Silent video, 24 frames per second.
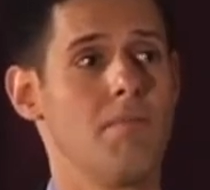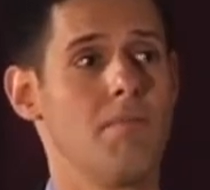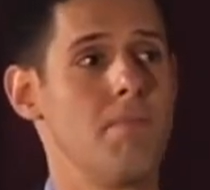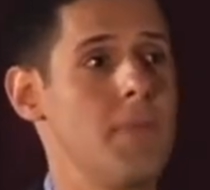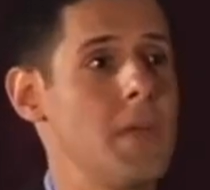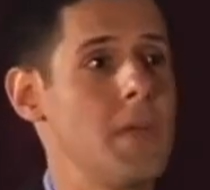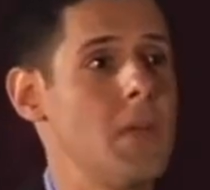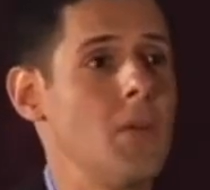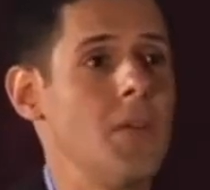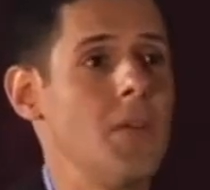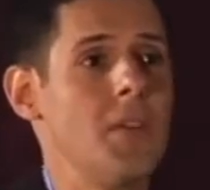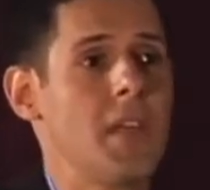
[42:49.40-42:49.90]

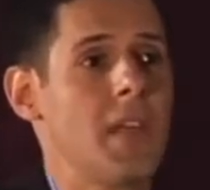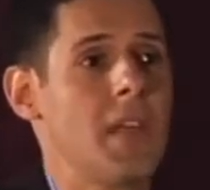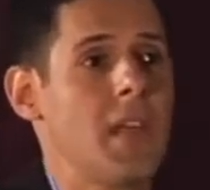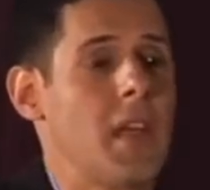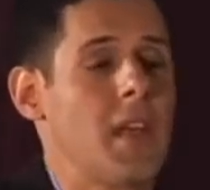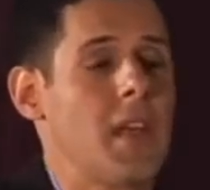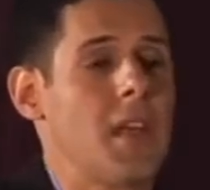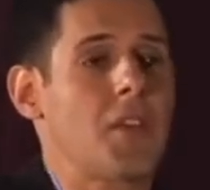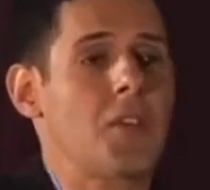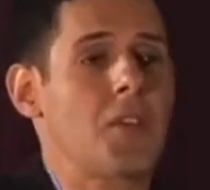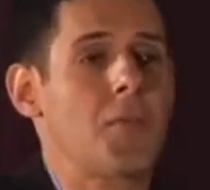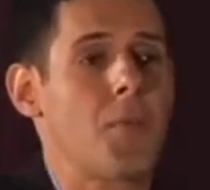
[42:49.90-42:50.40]
Building
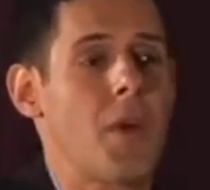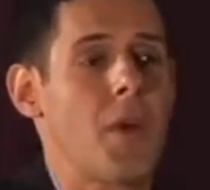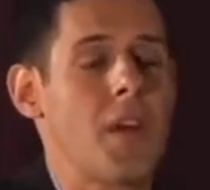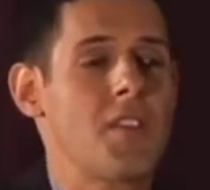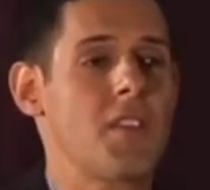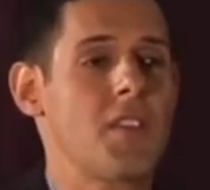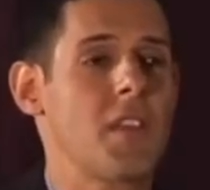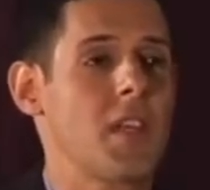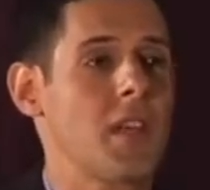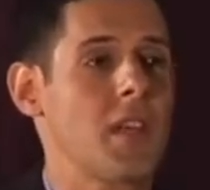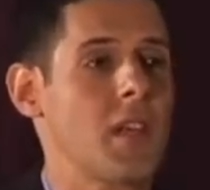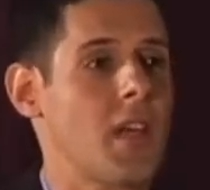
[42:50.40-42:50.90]
and
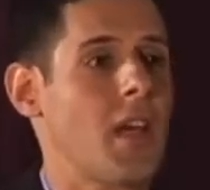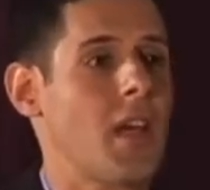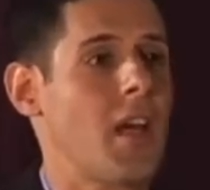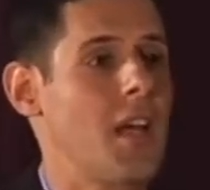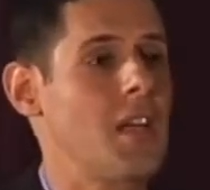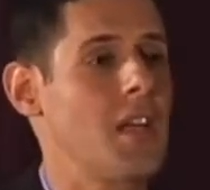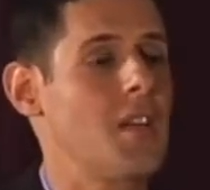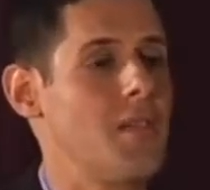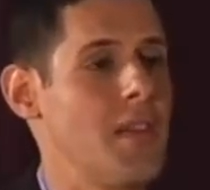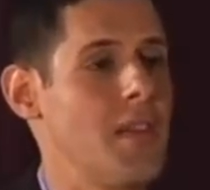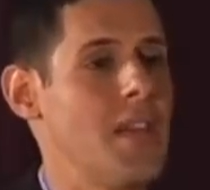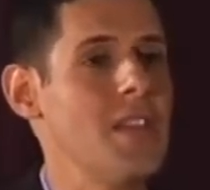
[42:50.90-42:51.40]
expressing a
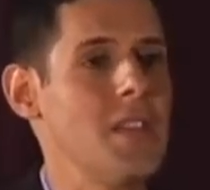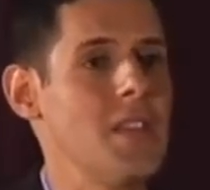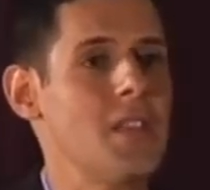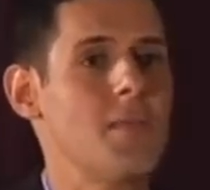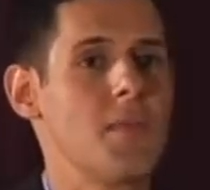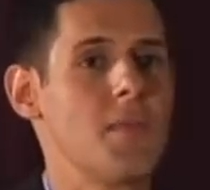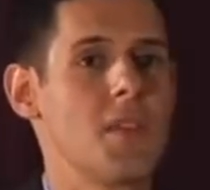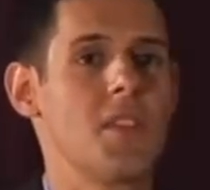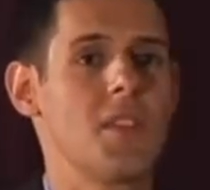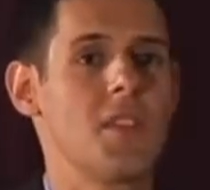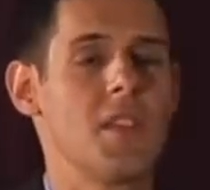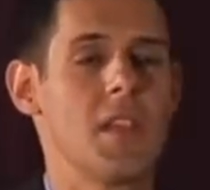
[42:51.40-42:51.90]
kind of
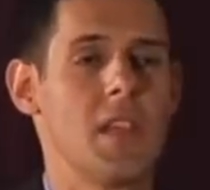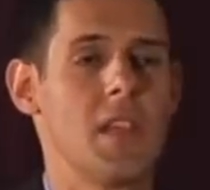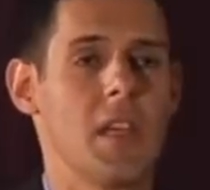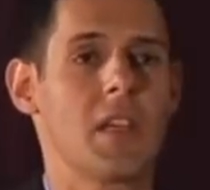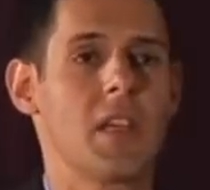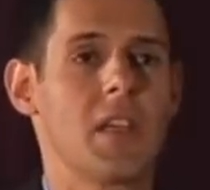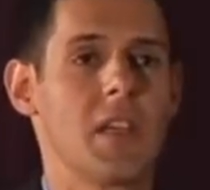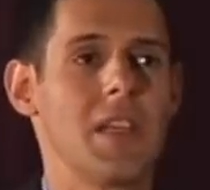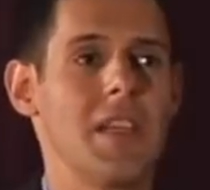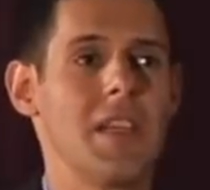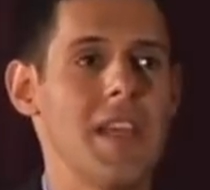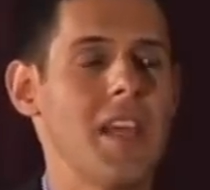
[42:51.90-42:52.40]
intimacy and
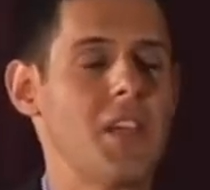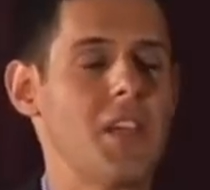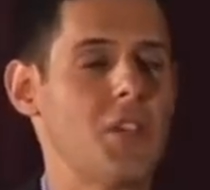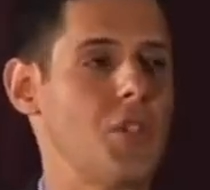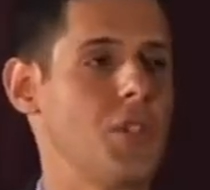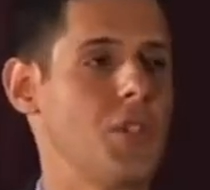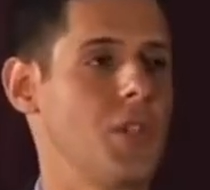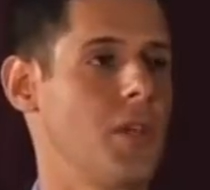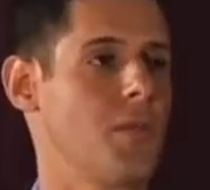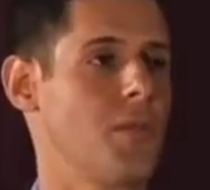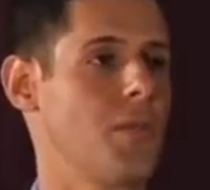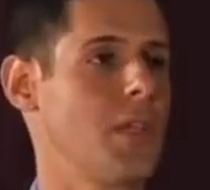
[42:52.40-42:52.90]

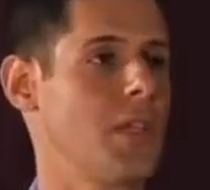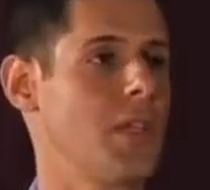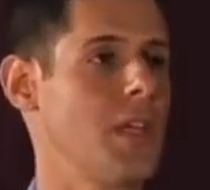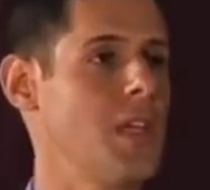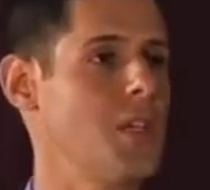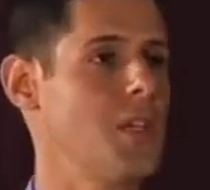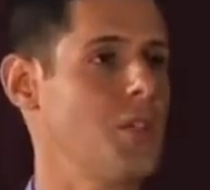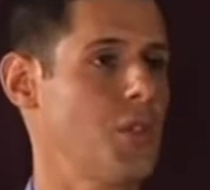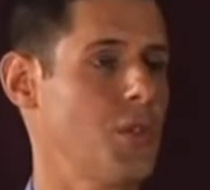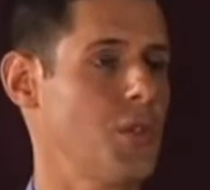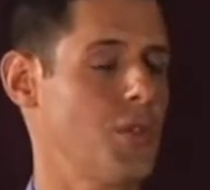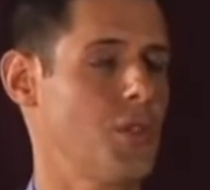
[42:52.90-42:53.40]
connection and
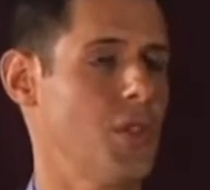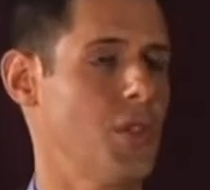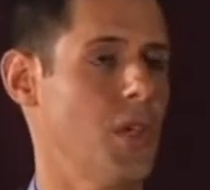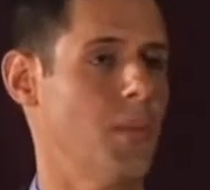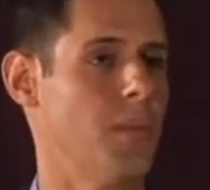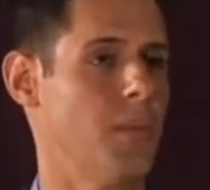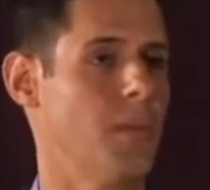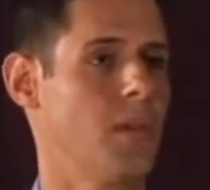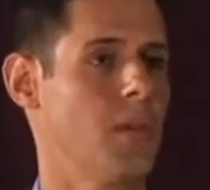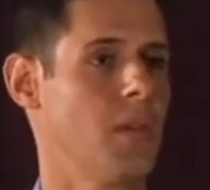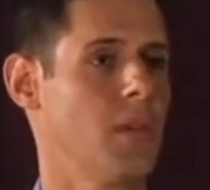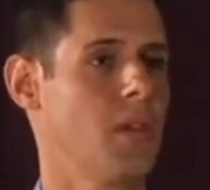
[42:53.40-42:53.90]

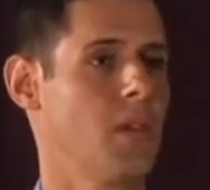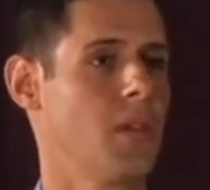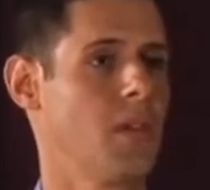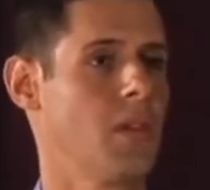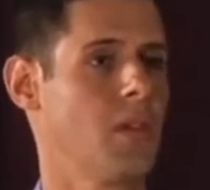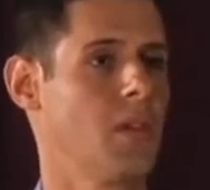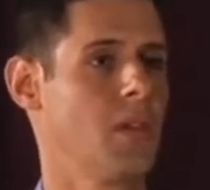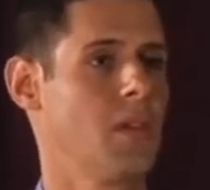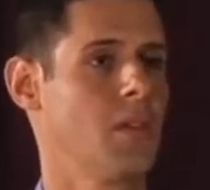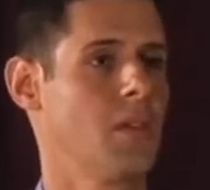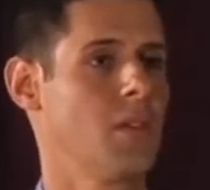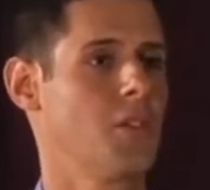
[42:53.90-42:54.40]
relationship.
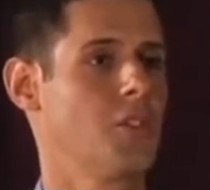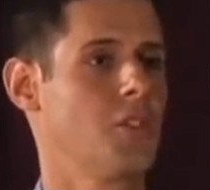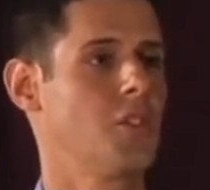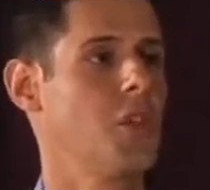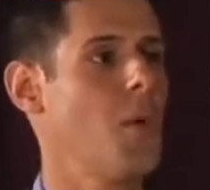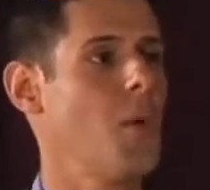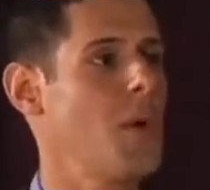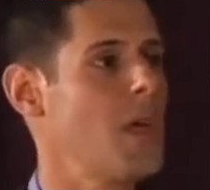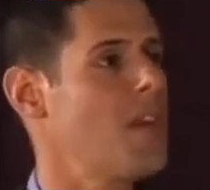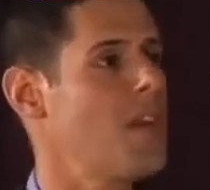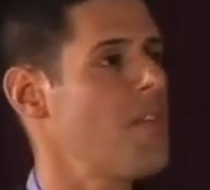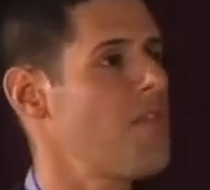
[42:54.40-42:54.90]

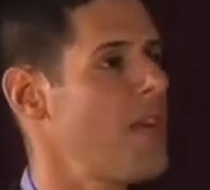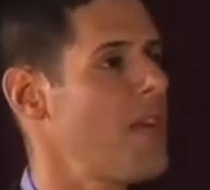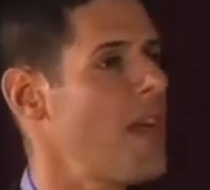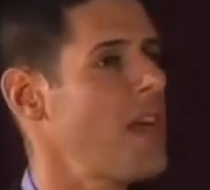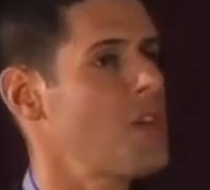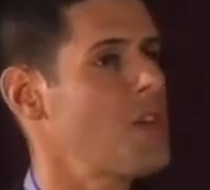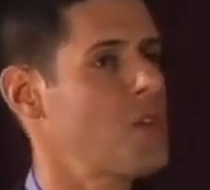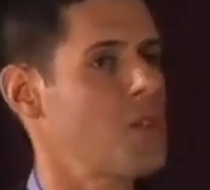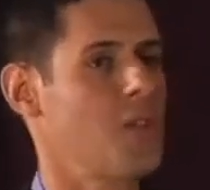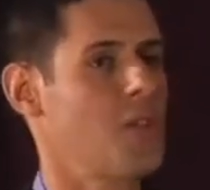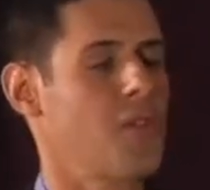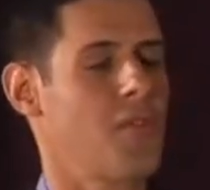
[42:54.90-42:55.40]
Showing
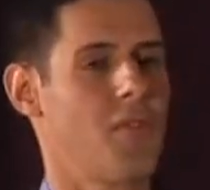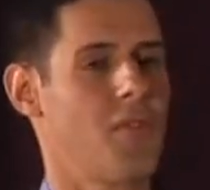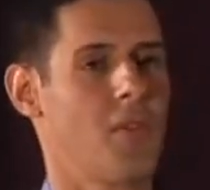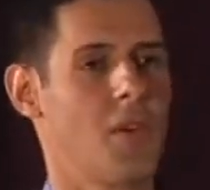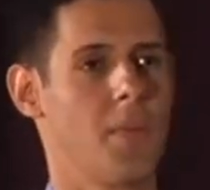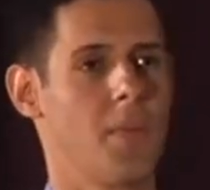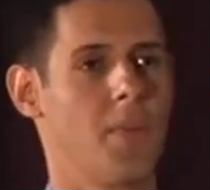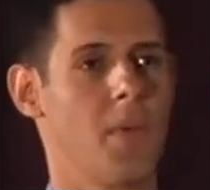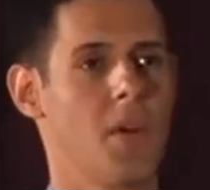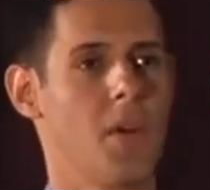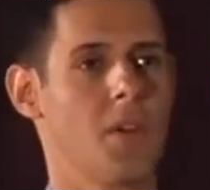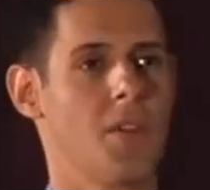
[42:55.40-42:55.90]
affection for a
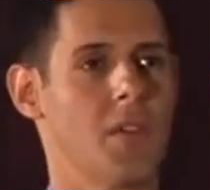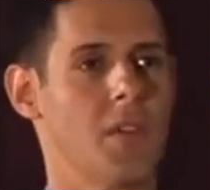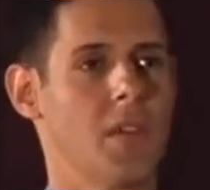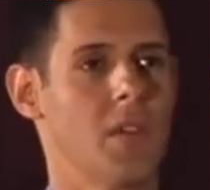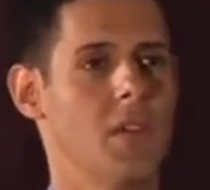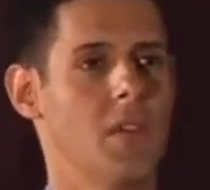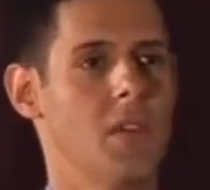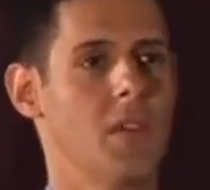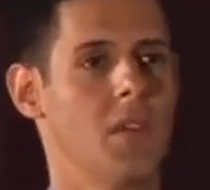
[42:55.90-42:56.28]
person.